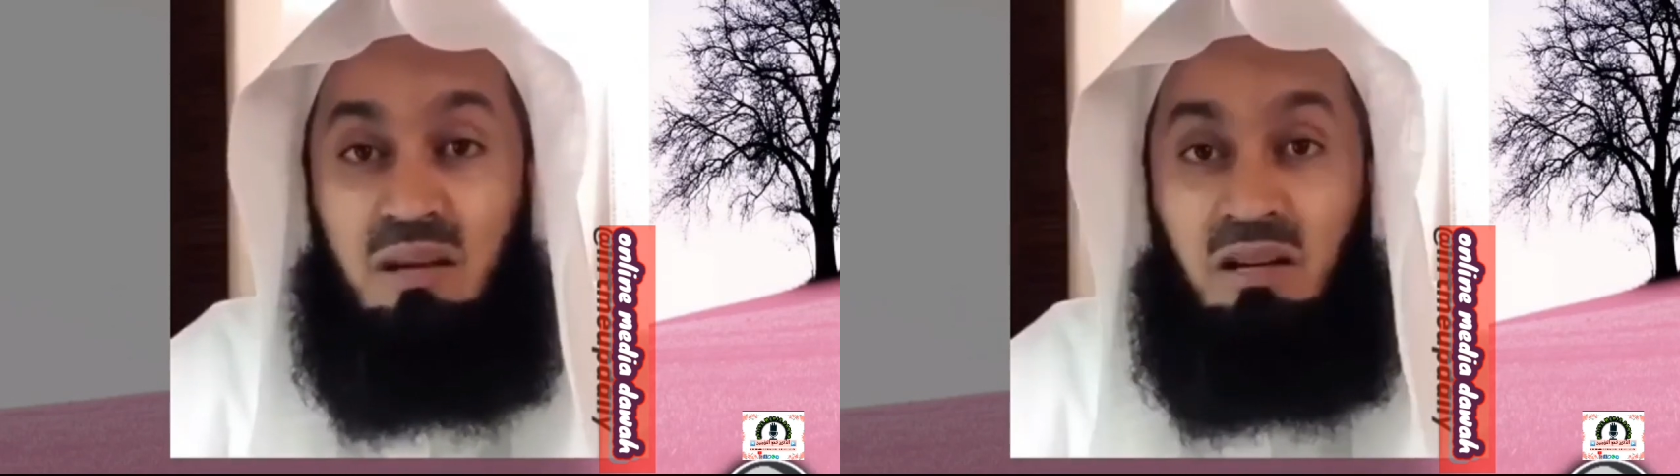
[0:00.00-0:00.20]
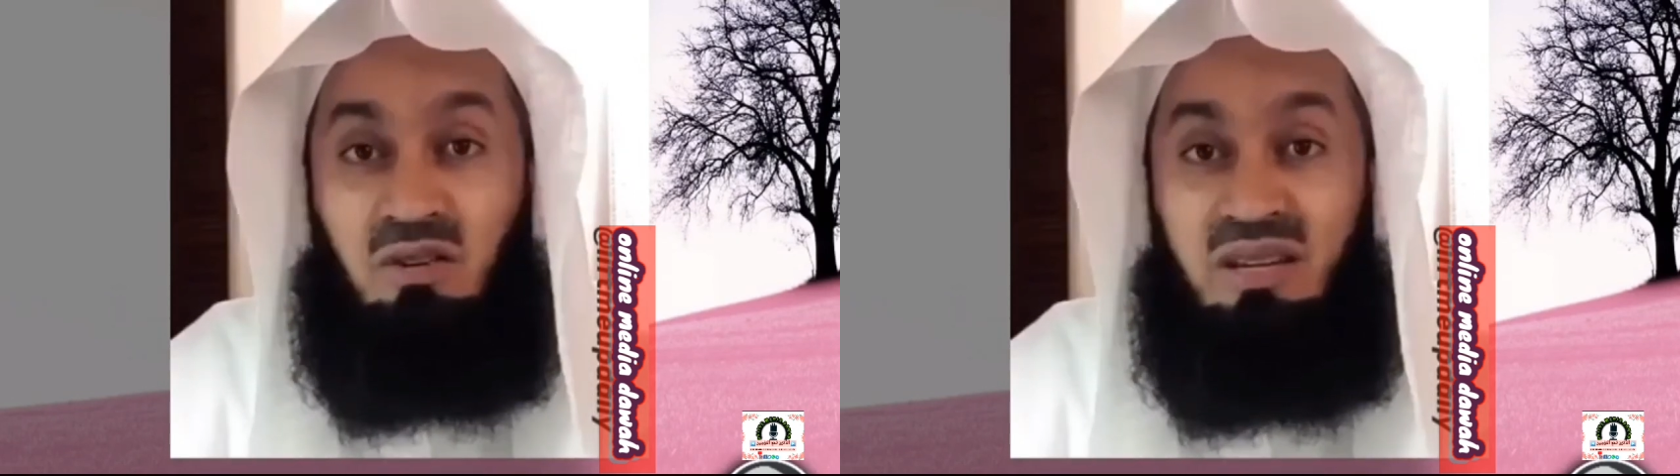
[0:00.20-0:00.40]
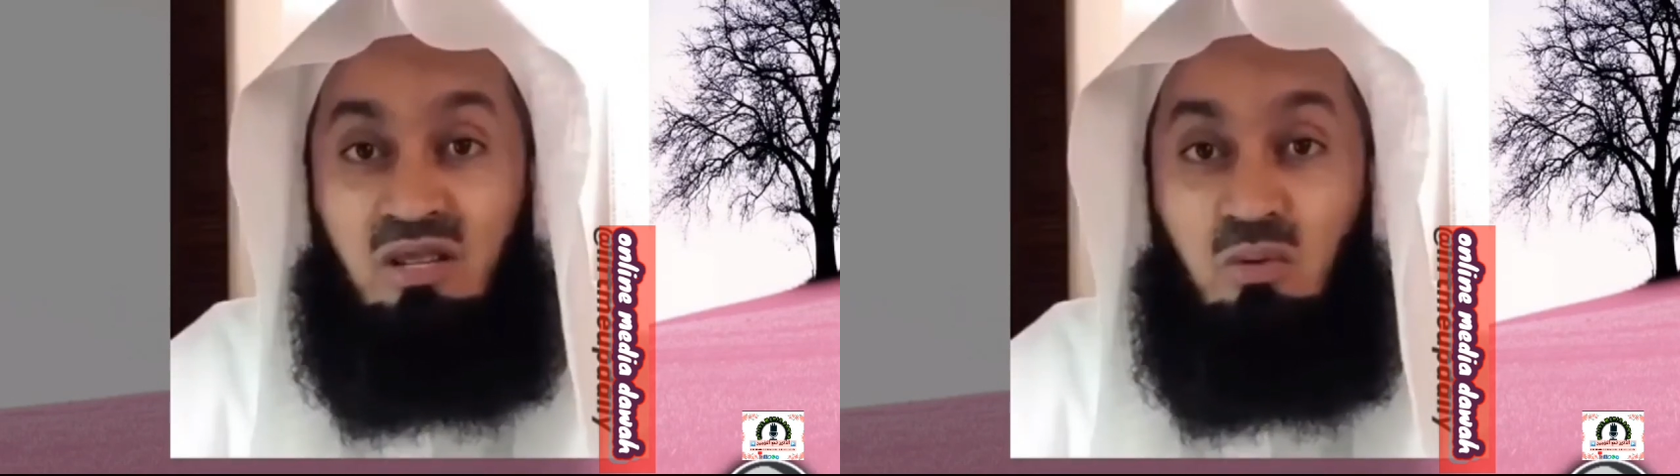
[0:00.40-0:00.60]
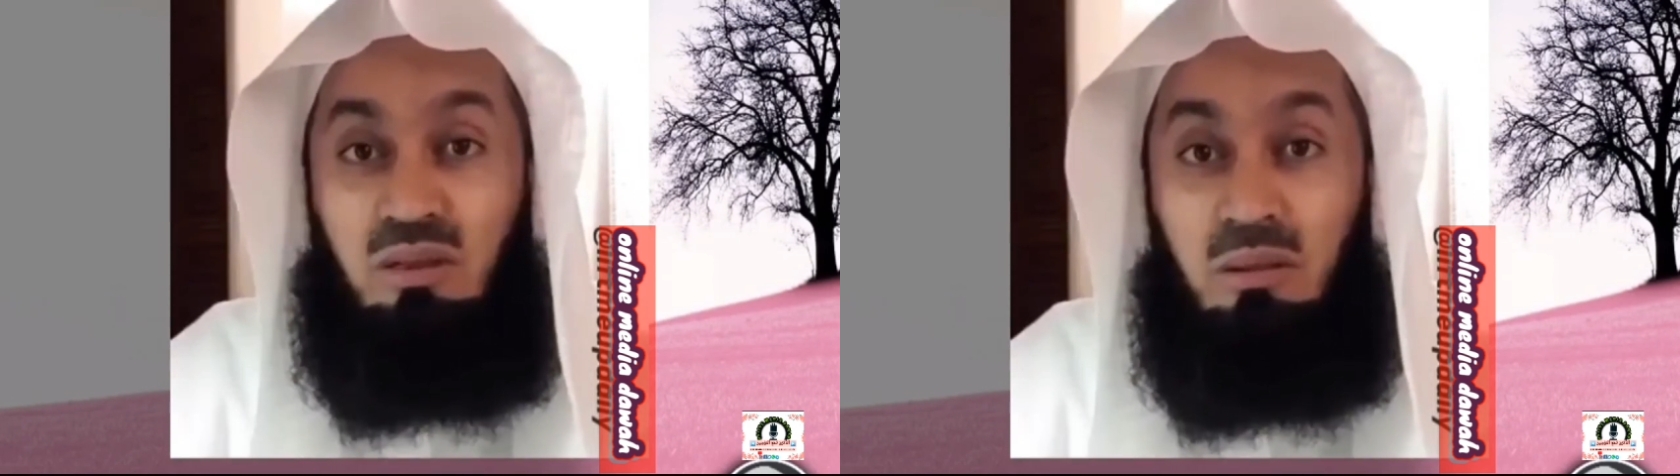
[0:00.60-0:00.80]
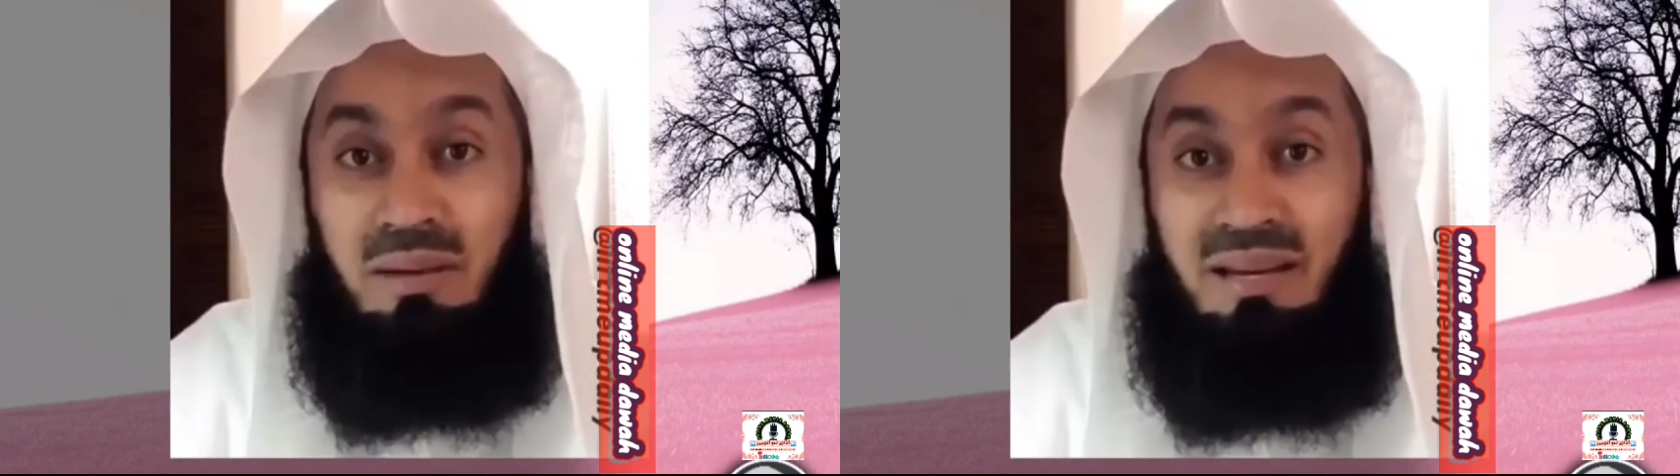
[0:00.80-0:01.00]
agrees with
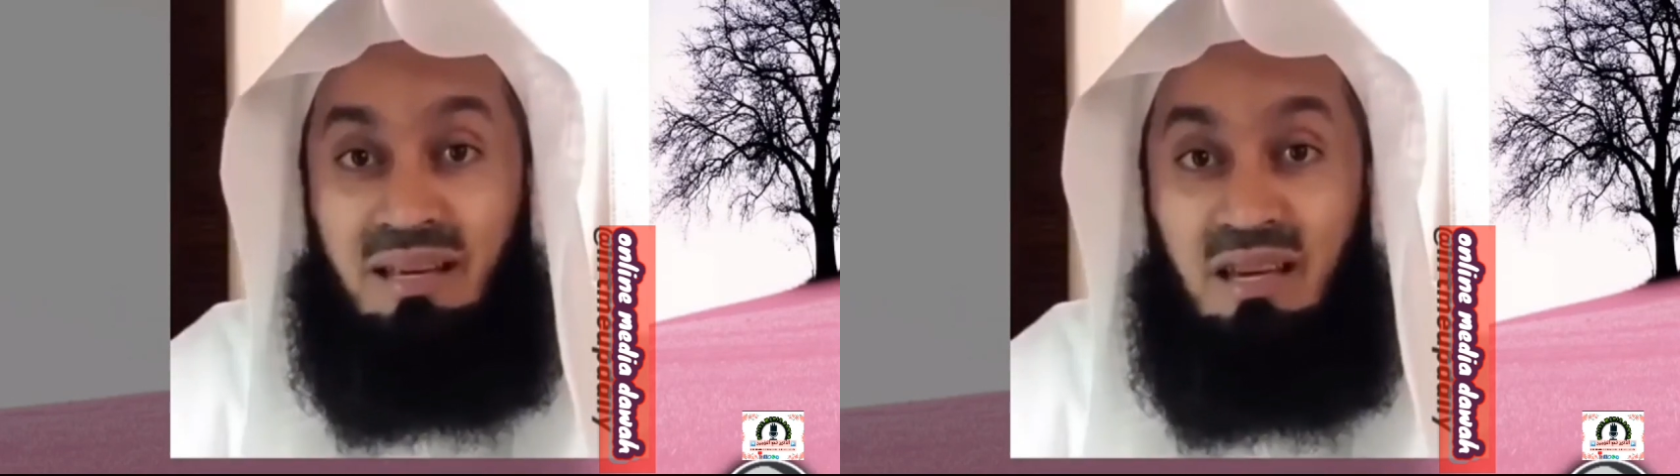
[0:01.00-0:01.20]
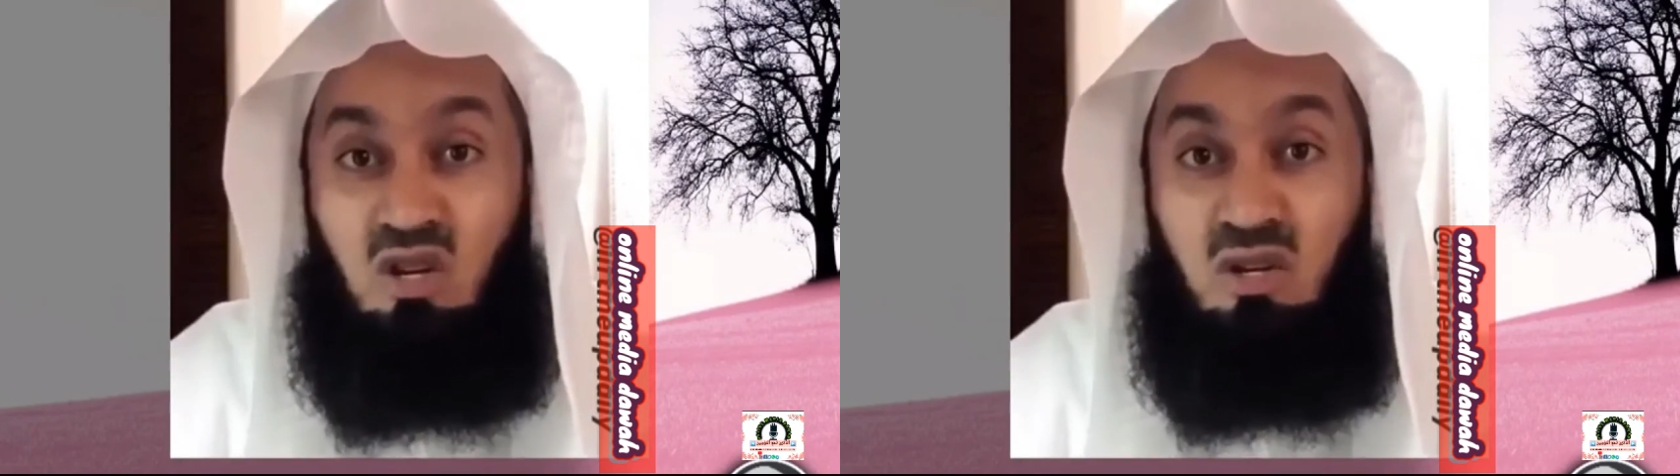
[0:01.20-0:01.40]
the medication,